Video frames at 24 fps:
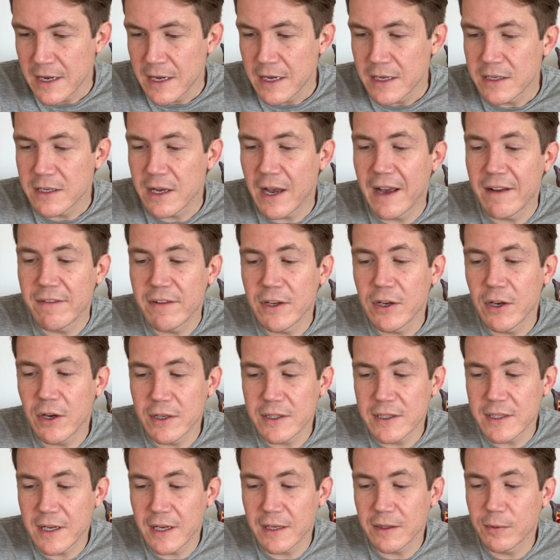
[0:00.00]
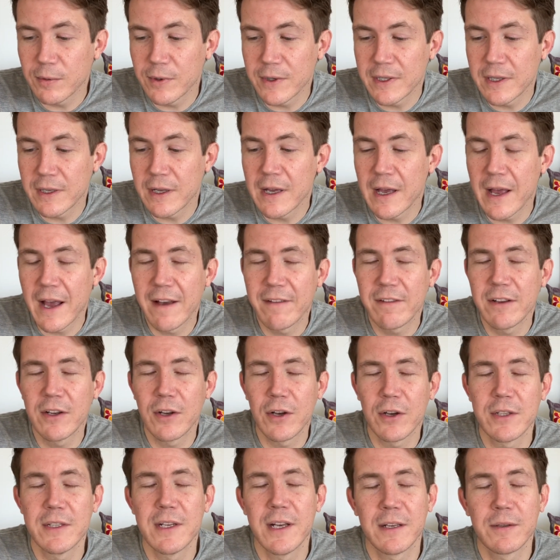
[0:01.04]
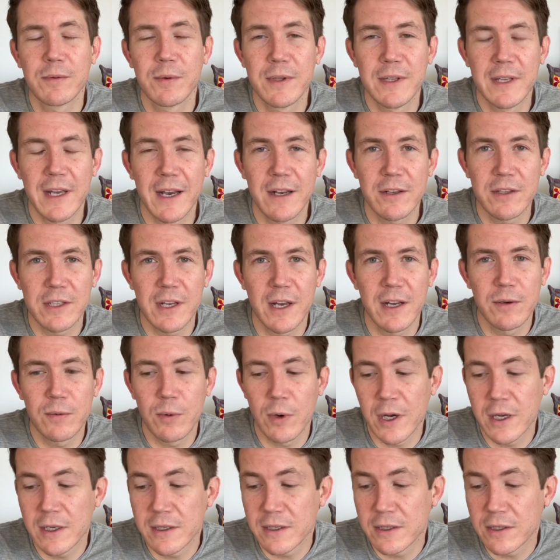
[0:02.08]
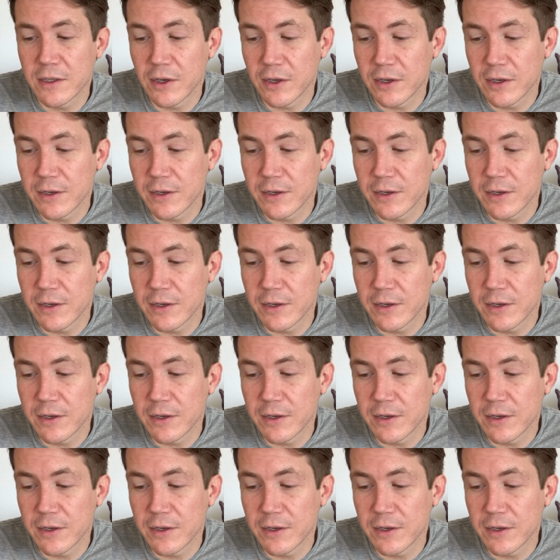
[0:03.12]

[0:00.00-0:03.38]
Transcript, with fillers: So having contact with uh, having contact with the outside world is going